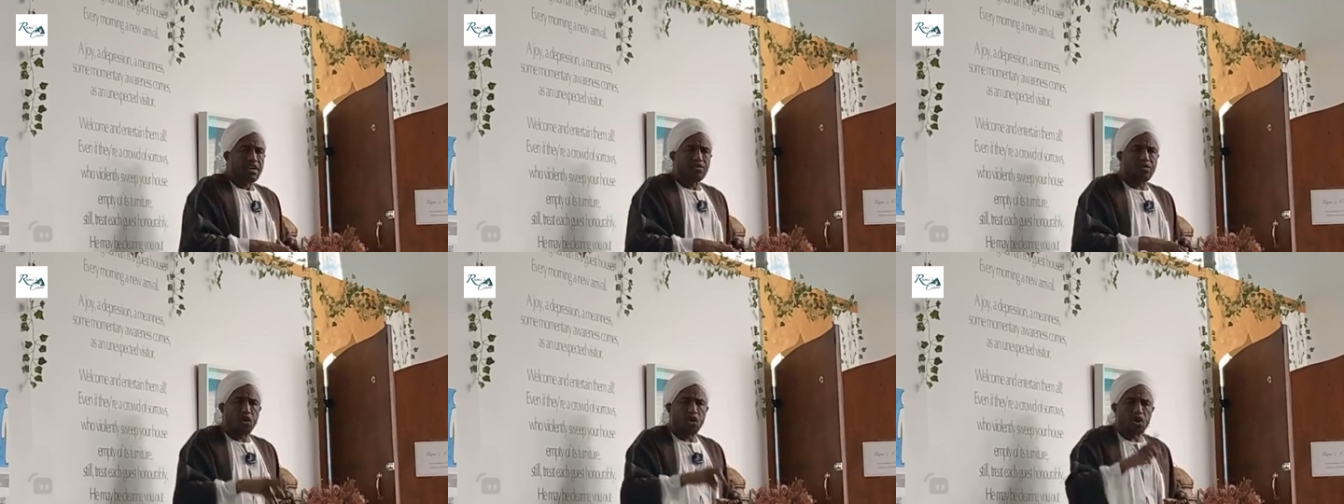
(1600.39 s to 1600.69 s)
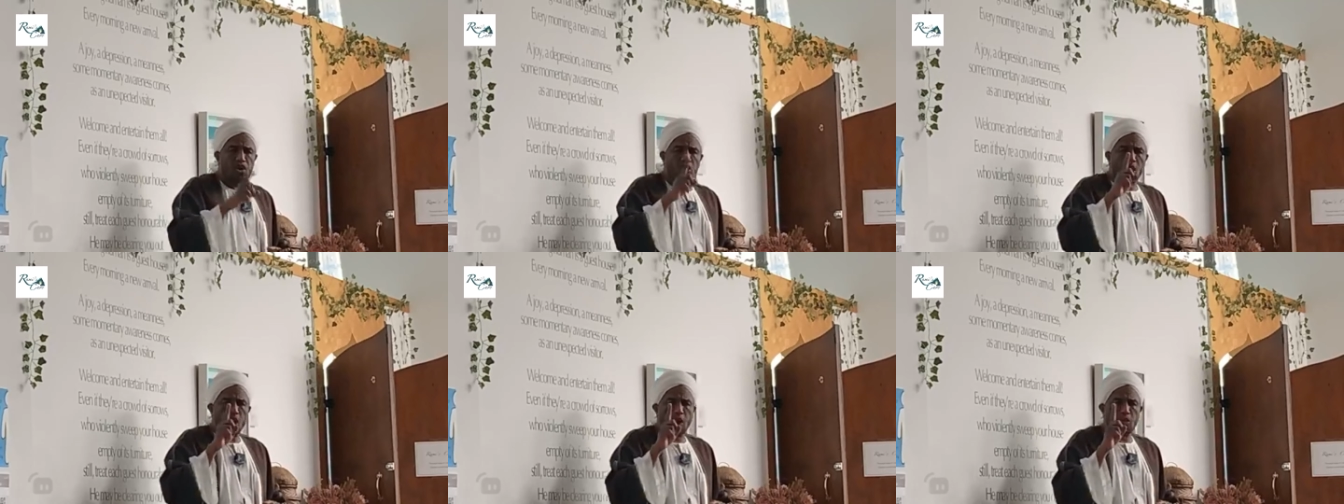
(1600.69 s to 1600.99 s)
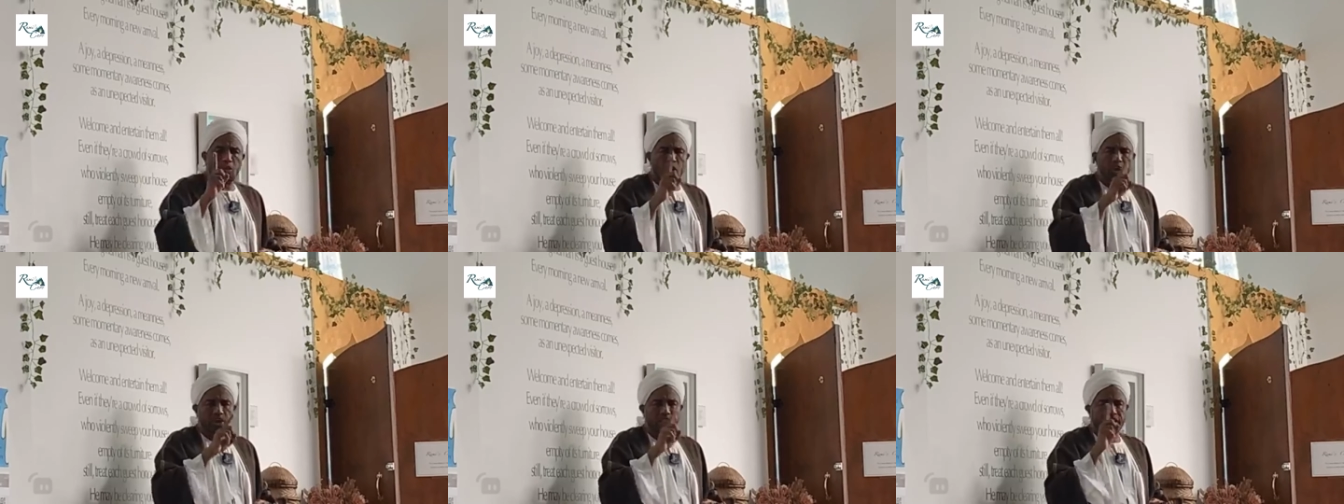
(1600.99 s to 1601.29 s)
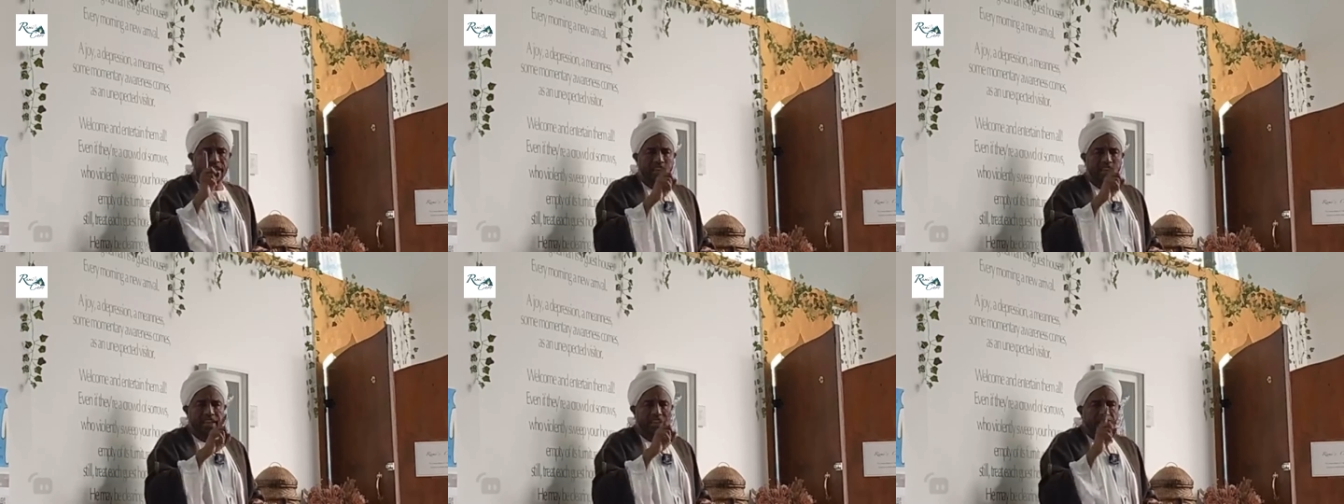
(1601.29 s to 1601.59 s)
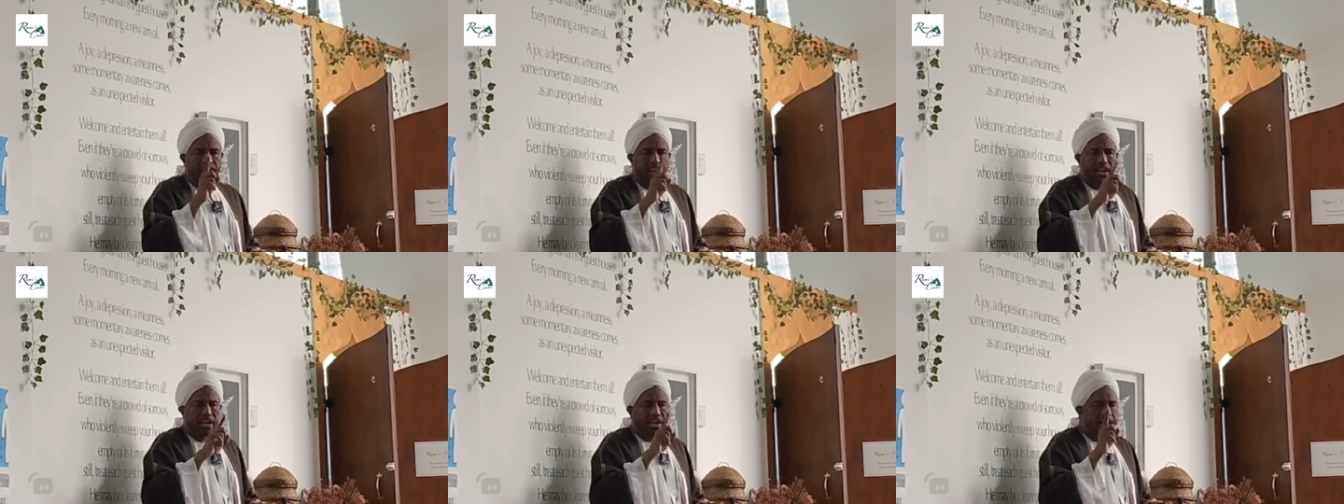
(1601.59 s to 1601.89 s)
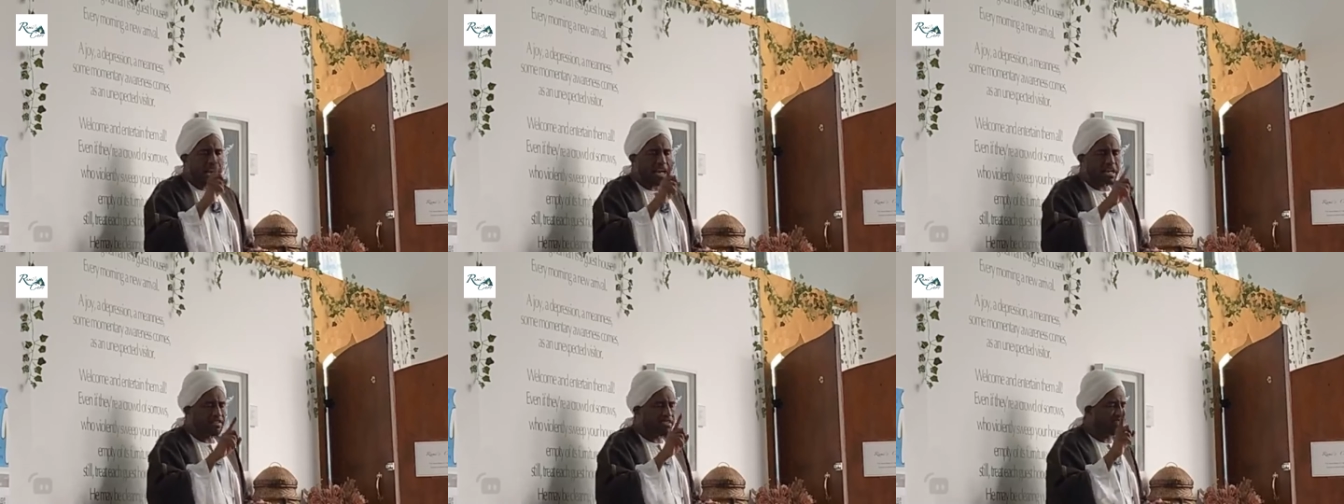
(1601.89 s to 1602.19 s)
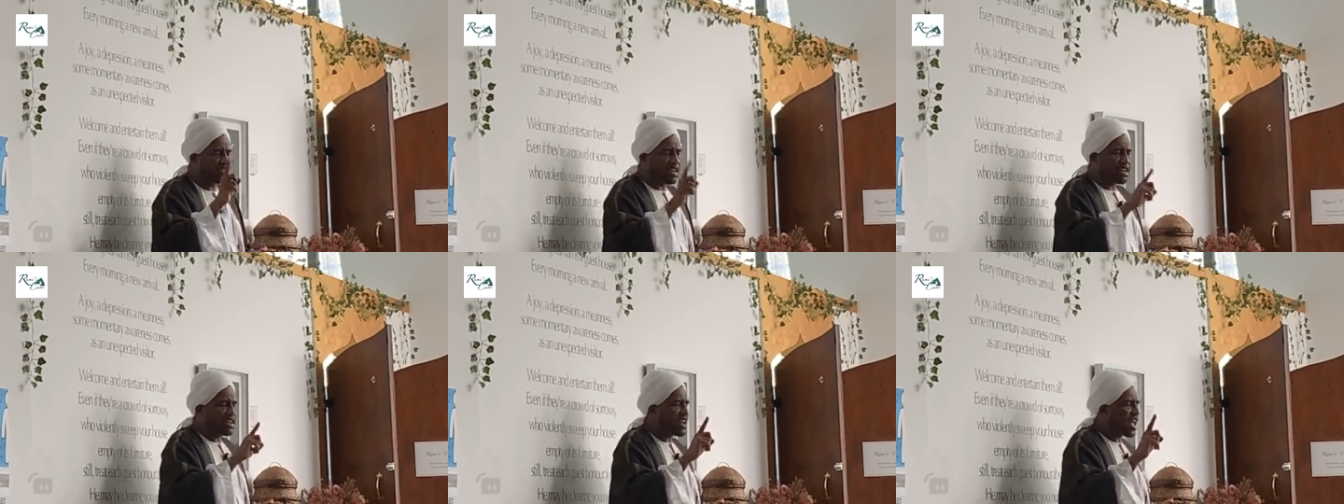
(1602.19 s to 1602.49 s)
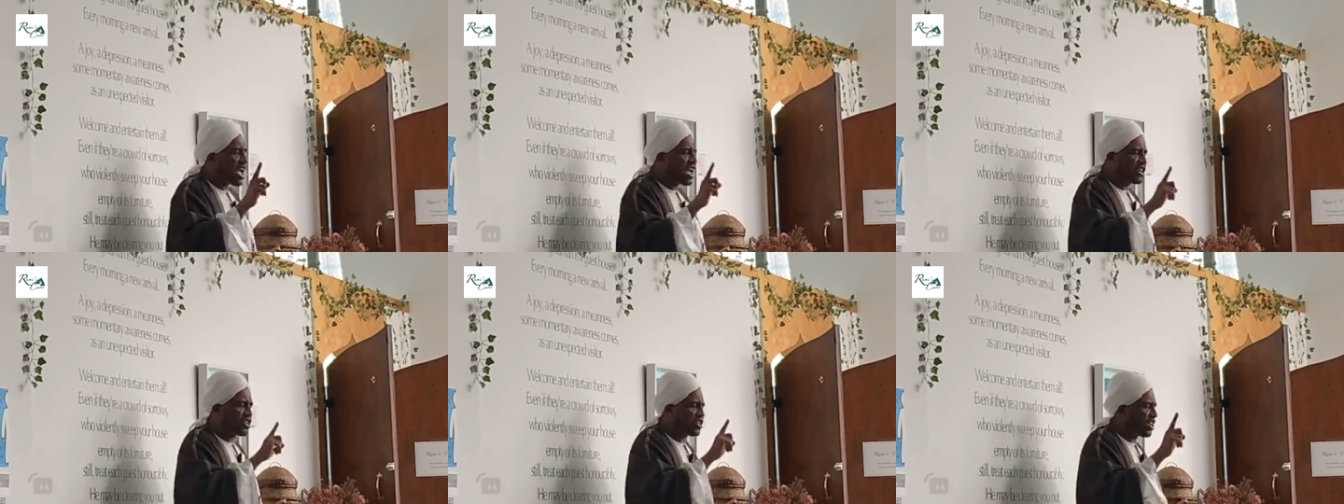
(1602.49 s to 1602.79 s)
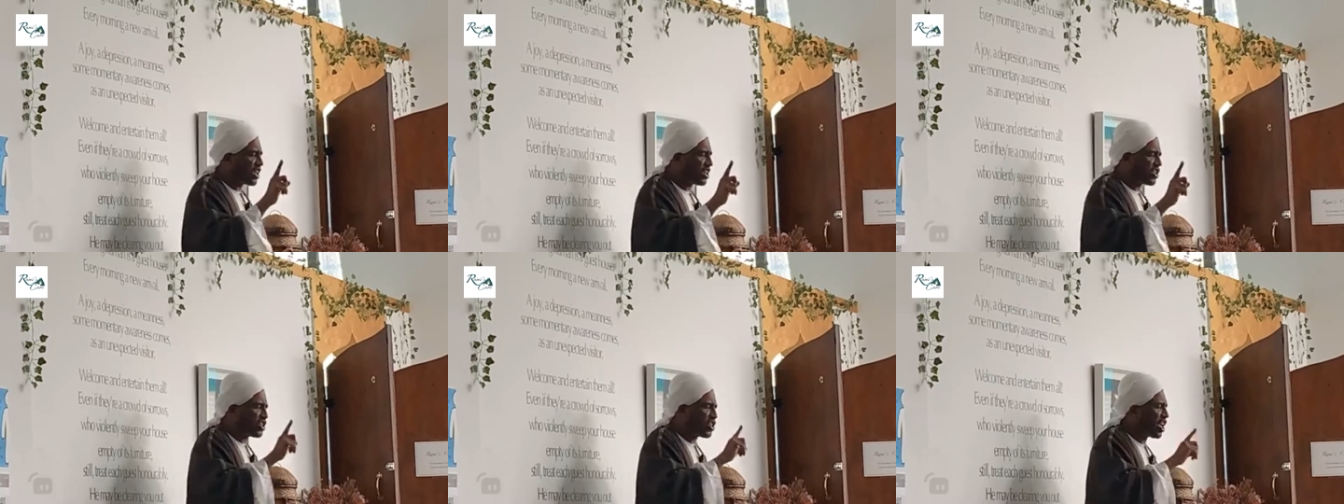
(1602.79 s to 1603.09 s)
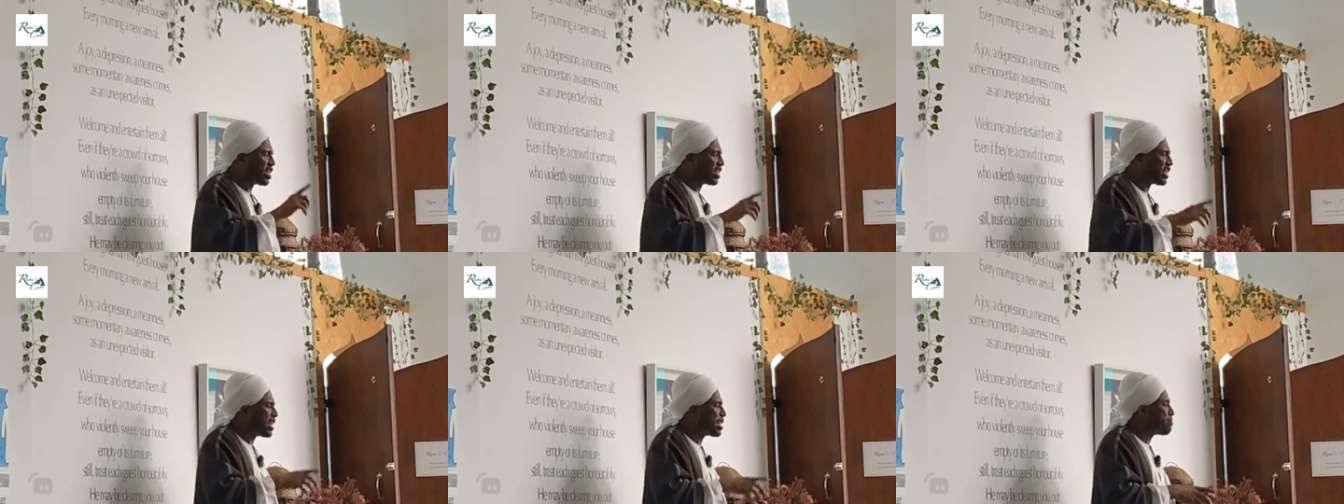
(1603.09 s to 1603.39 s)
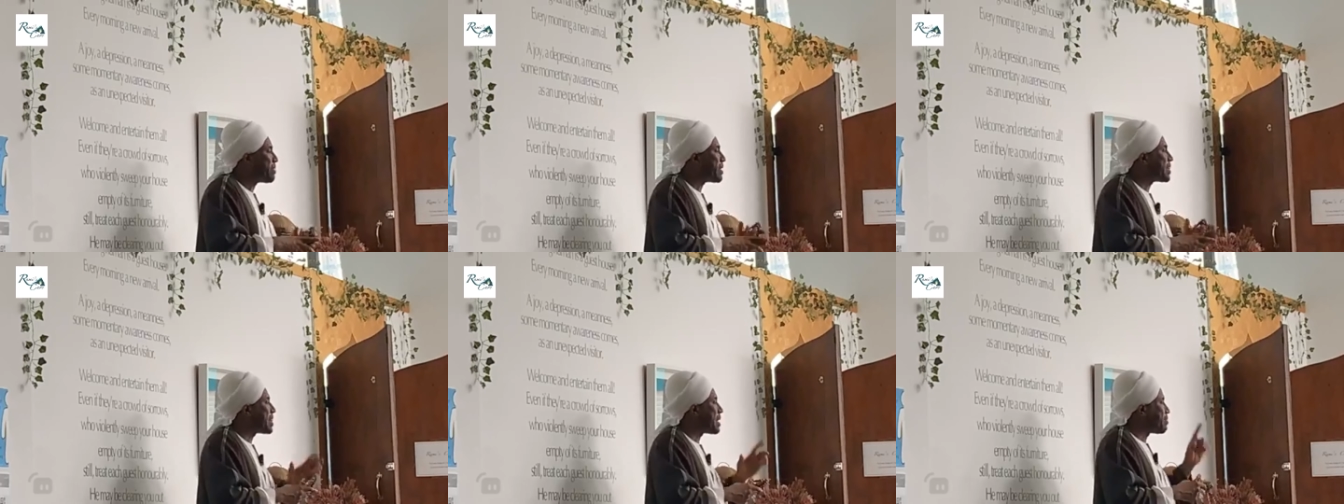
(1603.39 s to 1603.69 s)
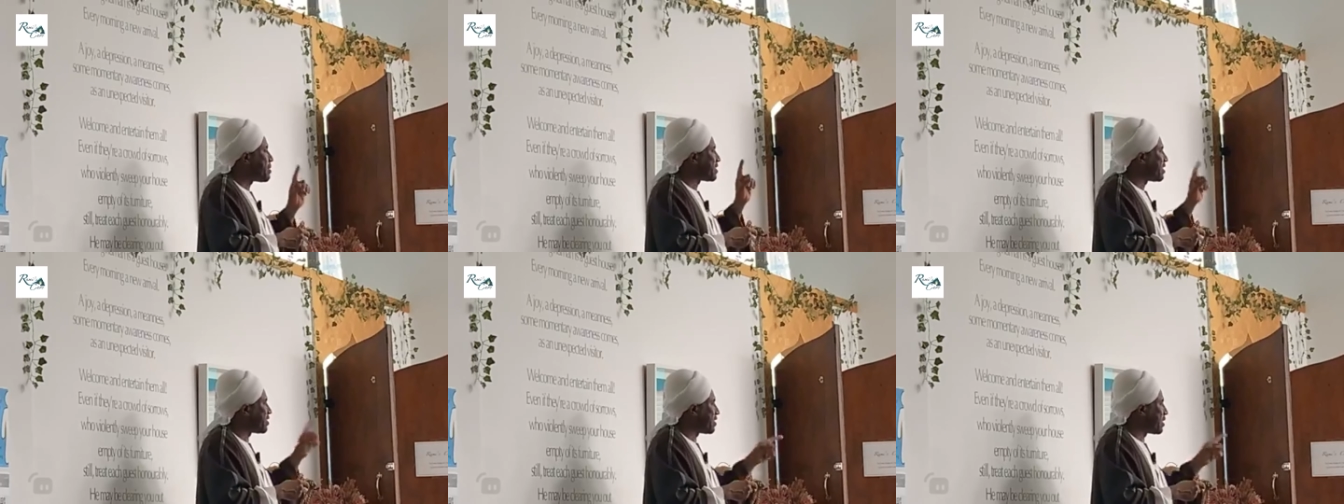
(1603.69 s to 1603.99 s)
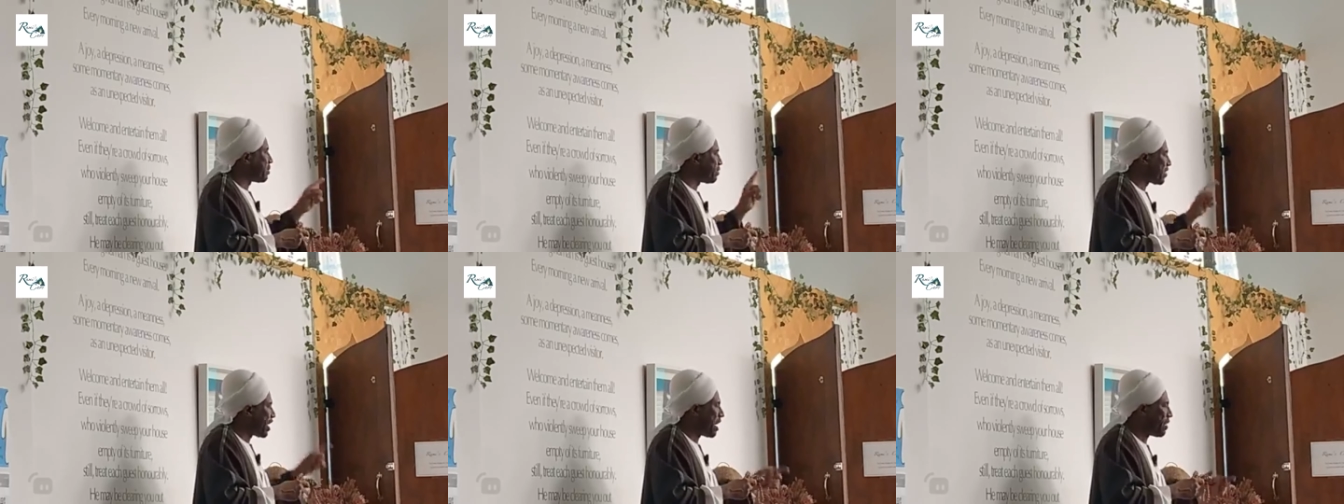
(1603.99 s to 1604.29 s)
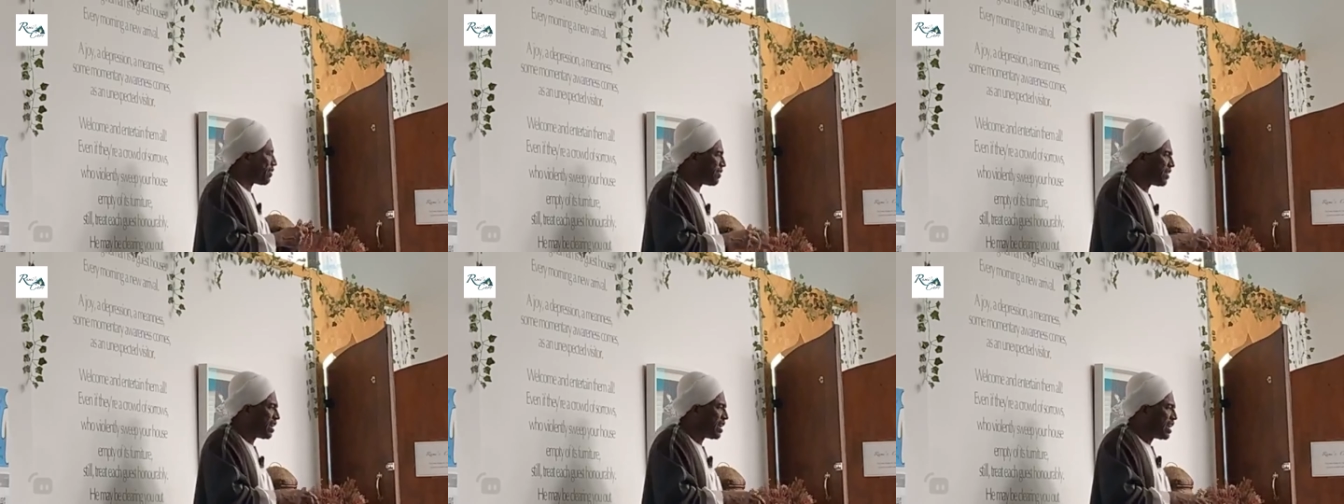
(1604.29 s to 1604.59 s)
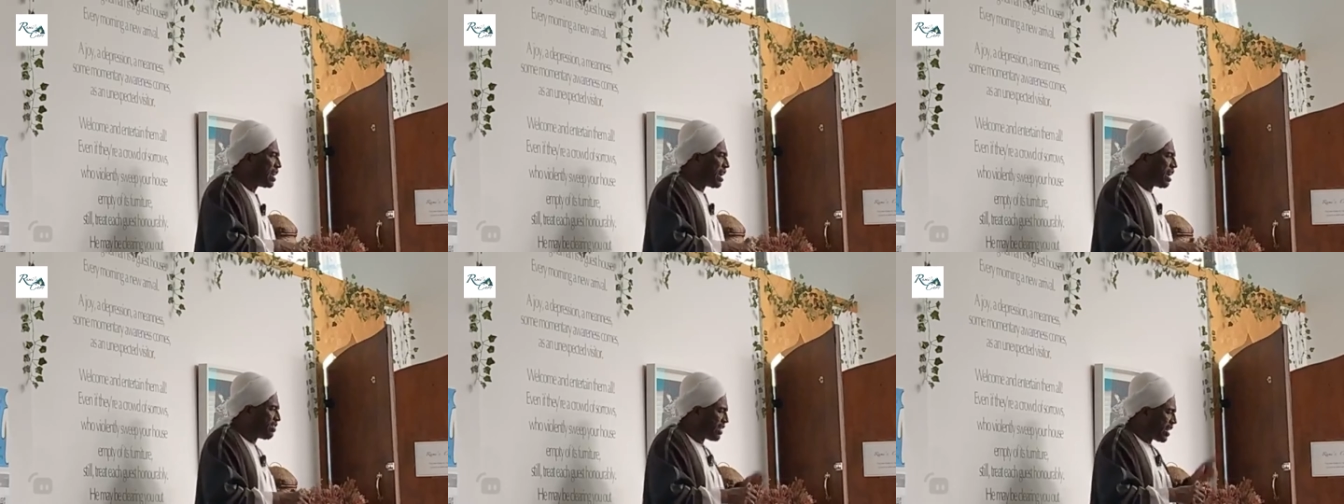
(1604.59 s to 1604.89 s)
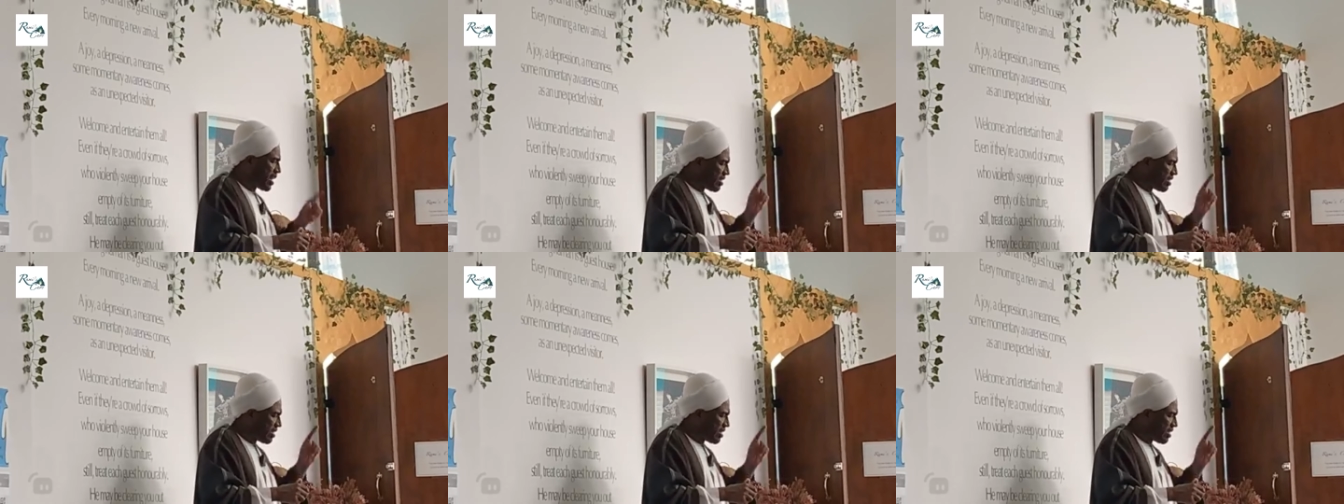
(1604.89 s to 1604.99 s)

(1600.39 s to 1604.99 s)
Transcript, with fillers: For nobody raises and nurtures children but the mothers themselves. If